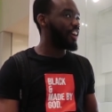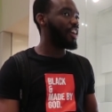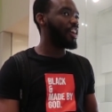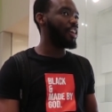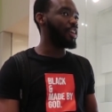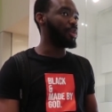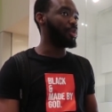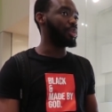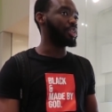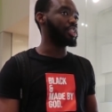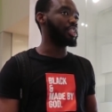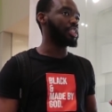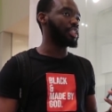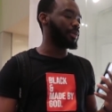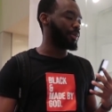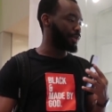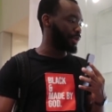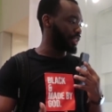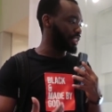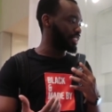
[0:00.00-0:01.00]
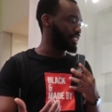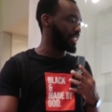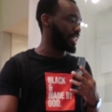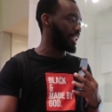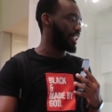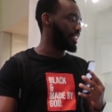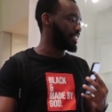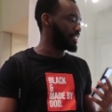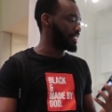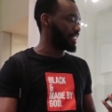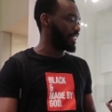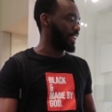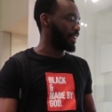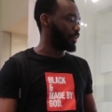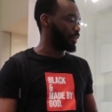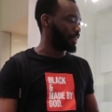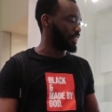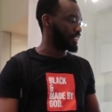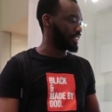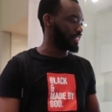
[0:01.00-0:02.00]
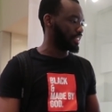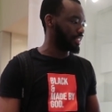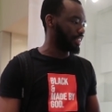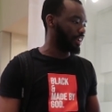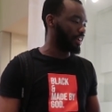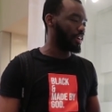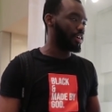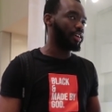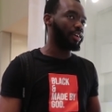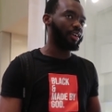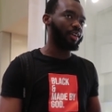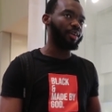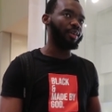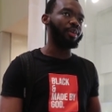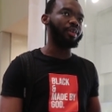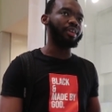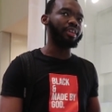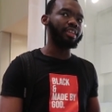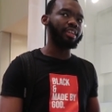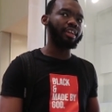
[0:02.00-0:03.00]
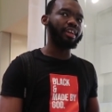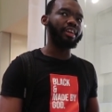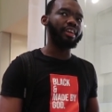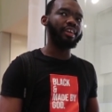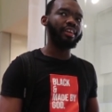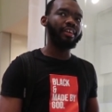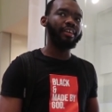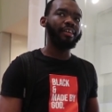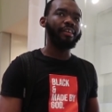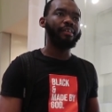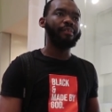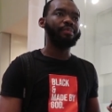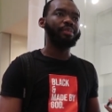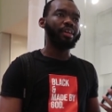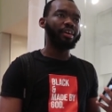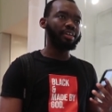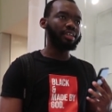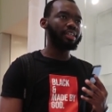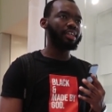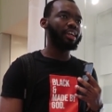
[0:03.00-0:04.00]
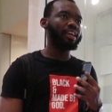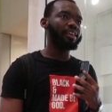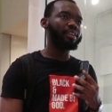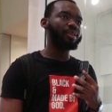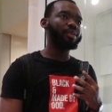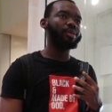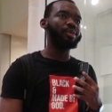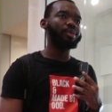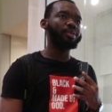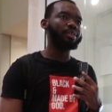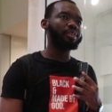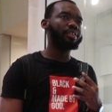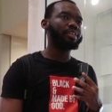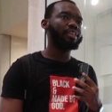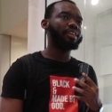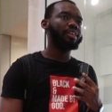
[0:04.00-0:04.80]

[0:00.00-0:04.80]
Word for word: Oh, it was just a personality that wasn't. Oh, yeah. Okay. Okay, cool.